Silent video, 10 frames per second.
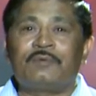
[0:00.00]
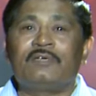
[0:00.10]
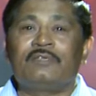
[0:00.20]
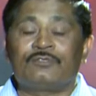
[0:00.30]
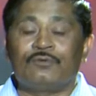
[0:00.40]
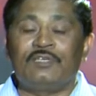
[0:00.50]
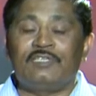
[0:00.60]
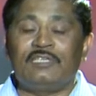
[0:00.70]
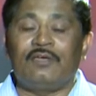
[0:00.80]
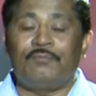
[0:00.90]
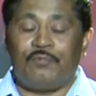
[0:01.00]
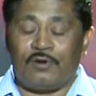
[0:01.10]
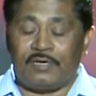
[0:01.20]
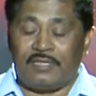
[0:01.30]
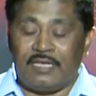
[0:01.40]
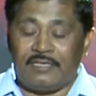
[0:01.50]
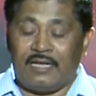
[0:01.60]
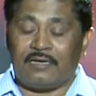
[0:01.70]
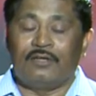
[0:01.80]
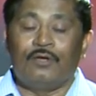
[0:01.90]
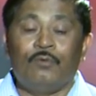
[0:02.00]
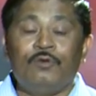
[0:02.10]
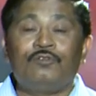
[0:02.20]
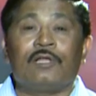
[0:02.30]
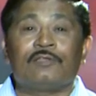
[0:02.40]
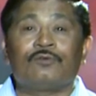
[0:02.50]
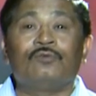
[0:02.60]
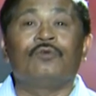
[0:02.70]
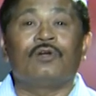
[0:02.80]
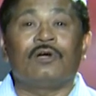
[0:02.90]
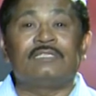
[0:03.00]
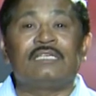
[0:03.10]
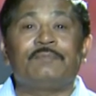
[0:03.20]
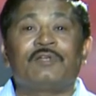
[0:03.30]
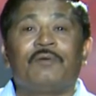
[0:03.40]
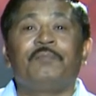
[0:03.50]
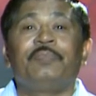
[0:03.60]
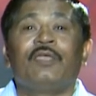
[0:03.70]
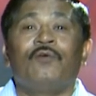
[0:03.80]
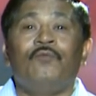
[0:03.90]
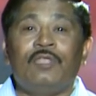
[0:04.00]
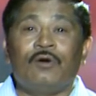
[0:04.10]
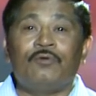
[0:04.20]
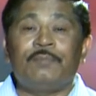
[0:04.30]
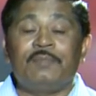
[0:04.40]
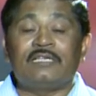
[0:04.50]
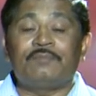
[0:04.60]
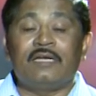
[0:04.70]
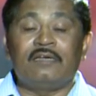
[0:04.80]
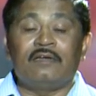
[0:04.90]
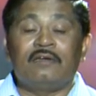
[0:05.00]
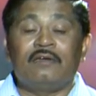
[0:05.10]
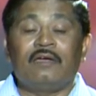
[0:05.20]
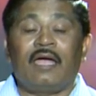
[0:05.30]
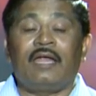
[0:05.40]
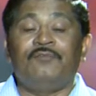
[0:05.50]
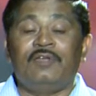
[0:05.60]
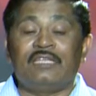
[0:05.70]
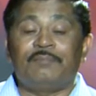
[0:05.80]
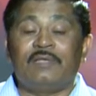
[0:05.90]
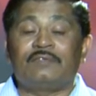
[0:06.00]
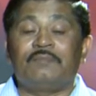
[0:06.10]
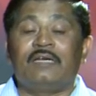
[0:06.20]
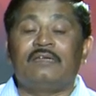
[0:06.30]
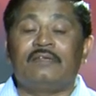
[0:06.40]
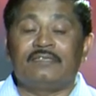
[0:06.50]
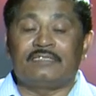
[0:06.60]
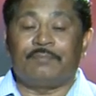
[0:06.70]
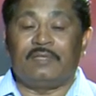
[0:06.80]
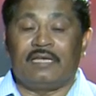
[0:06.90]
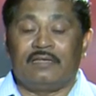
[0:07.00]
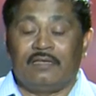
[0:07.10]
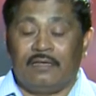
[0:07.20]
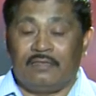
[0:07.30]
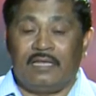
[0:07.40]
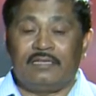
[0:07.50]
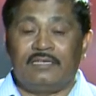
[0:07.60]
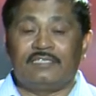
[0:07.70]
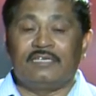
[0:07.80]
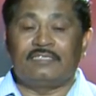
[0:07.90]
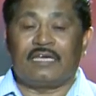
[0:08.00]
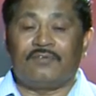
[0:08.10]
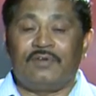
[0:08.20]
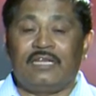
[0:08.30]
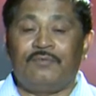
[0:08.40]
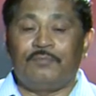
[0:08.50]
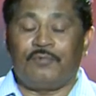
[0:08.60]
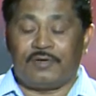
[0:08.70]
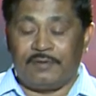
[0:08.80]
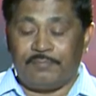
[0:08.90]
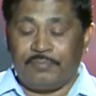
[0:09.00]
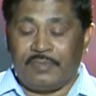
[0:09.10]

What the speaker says: So, this is the important thing, that we should also know the concept of without replacement and with replacement sampling, that these things are very important.